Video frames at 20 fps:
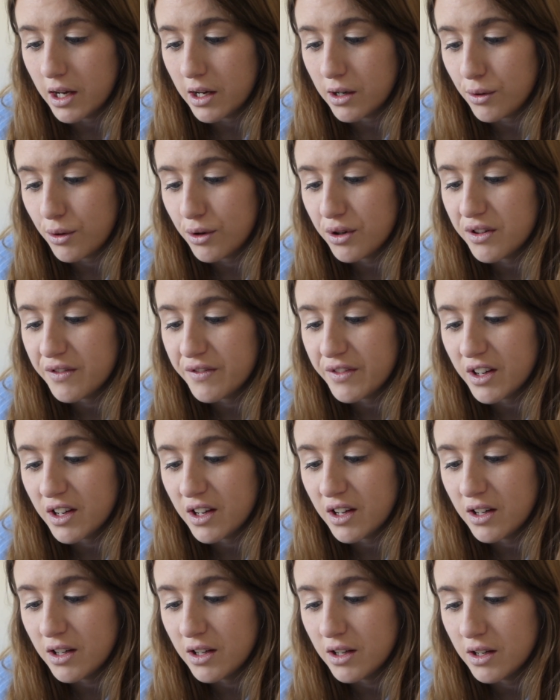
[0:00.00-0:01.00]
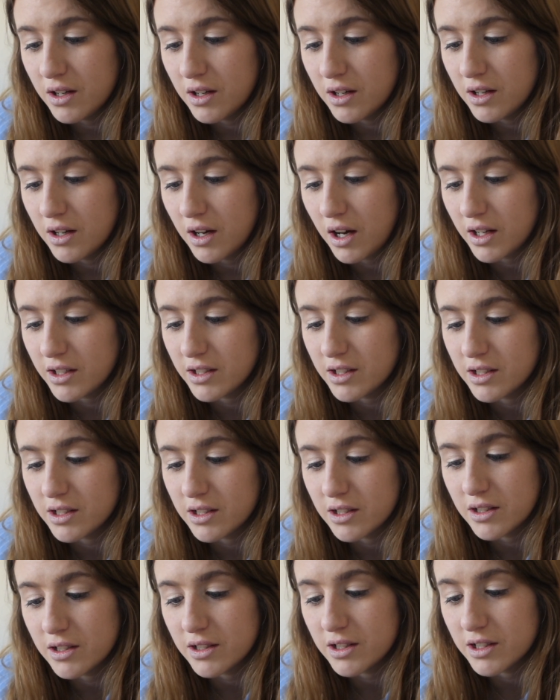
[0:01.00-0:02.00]
Oliver,
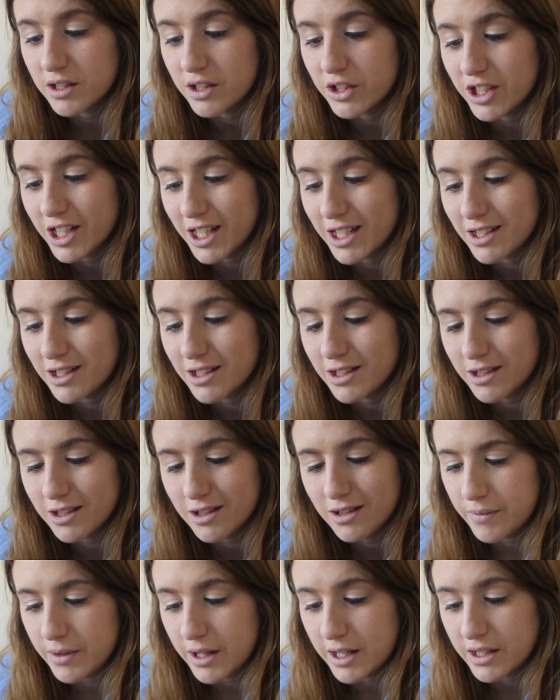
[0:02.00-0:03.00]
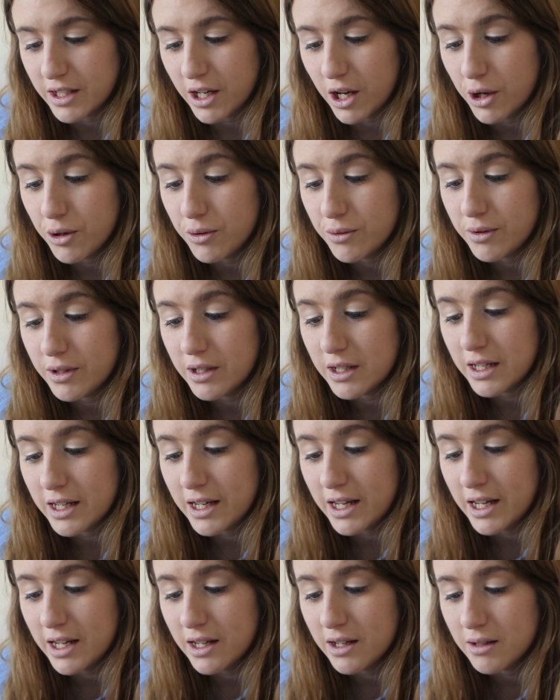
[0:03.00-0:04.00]
Hudson and Jensen. There's
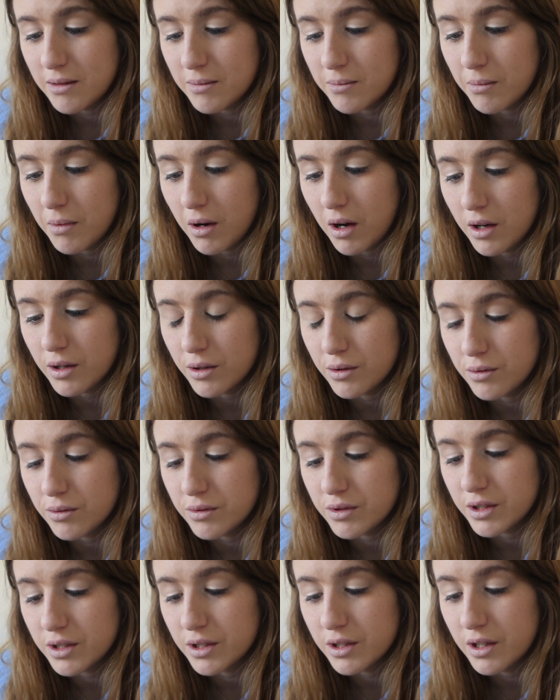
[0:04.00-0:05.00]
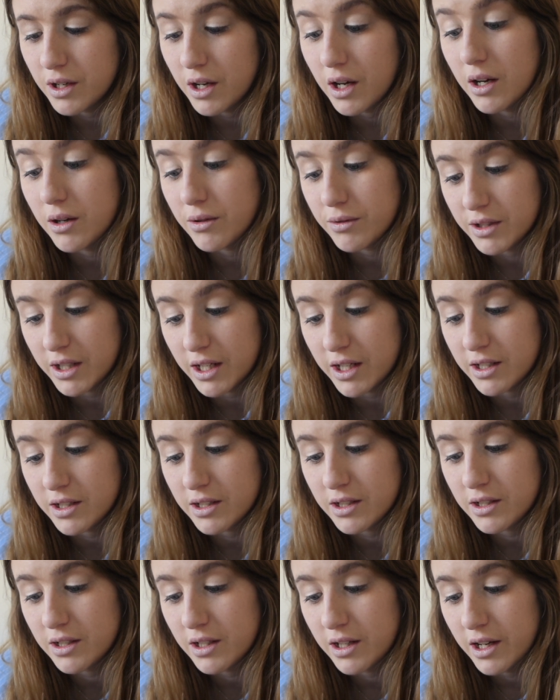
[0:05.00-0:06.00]
Oakley, Miles,
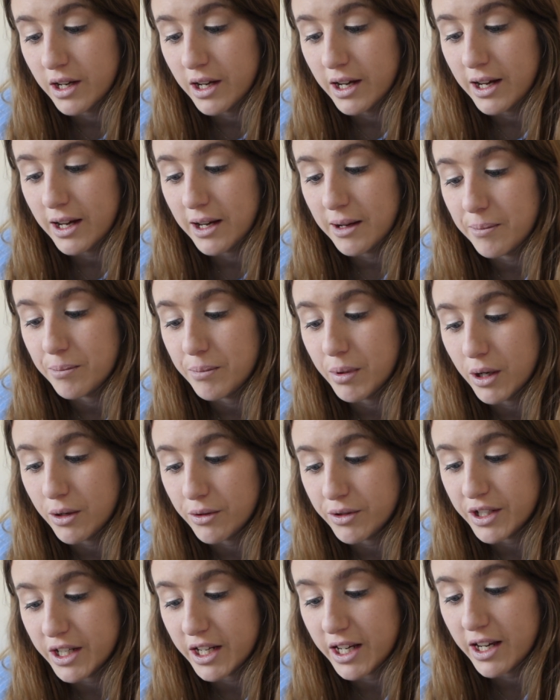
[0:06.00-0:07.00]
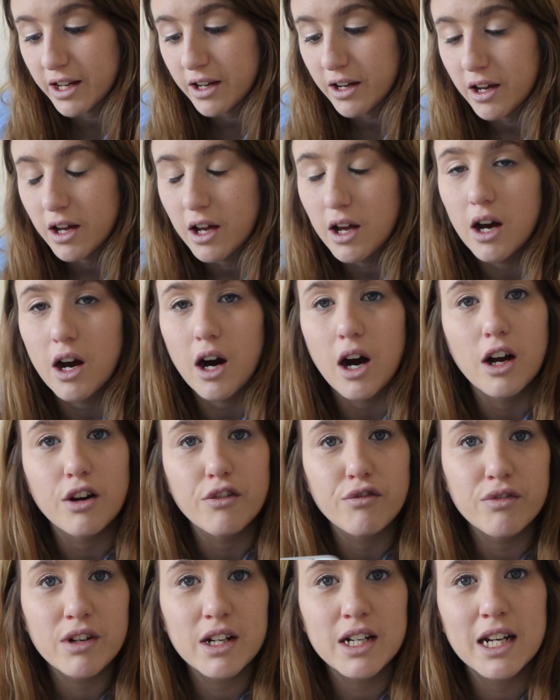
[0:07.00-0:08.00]
Otis and Bodie. I
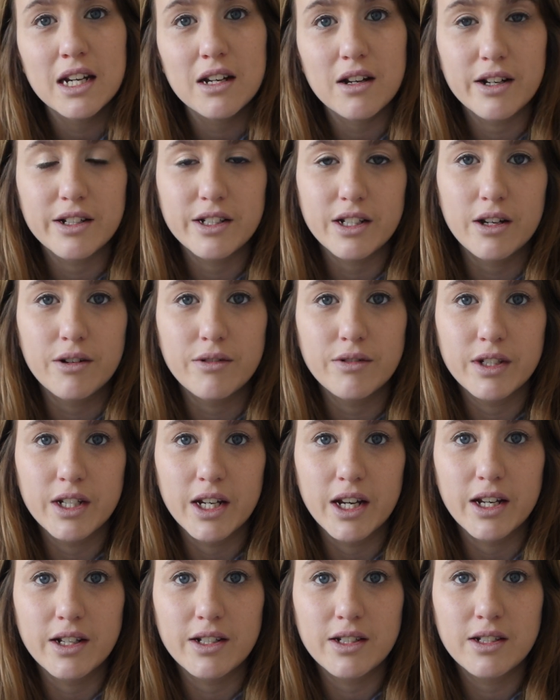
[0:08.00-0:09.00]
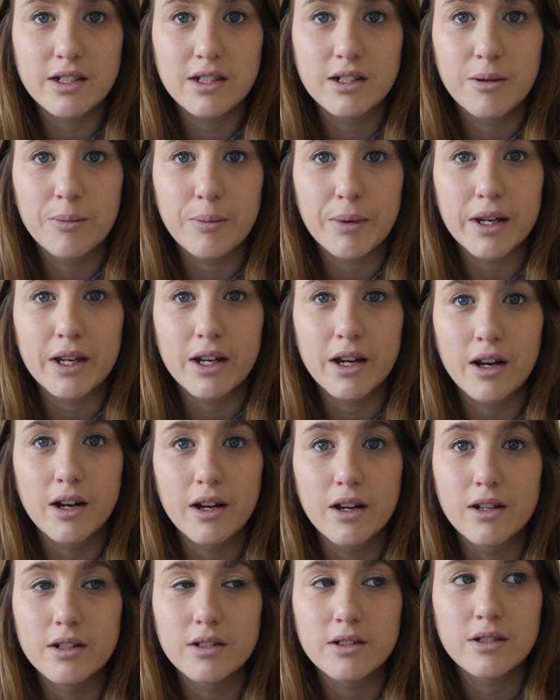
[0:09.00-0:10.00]
really liked Otis
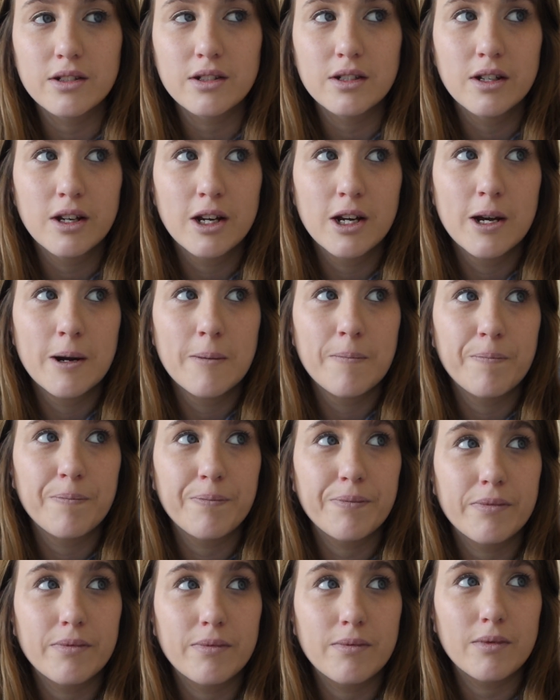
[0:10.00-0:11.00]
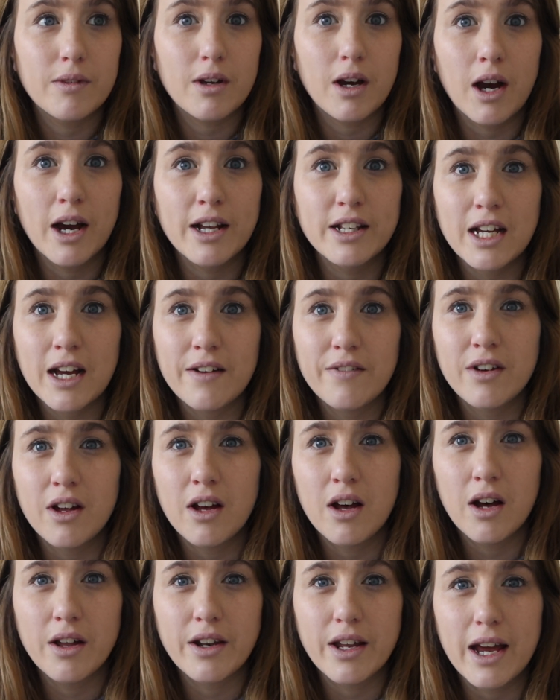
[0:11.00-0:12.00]
because I haven't
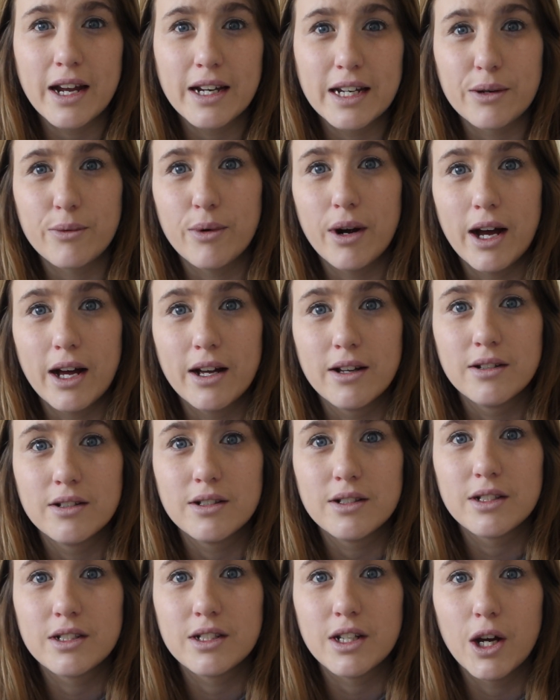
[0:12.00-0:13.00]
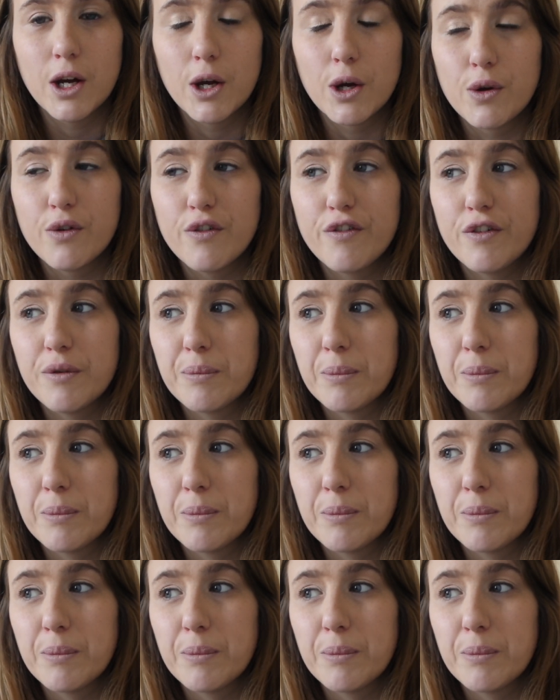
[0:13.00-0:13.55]
heard it anywhere, so for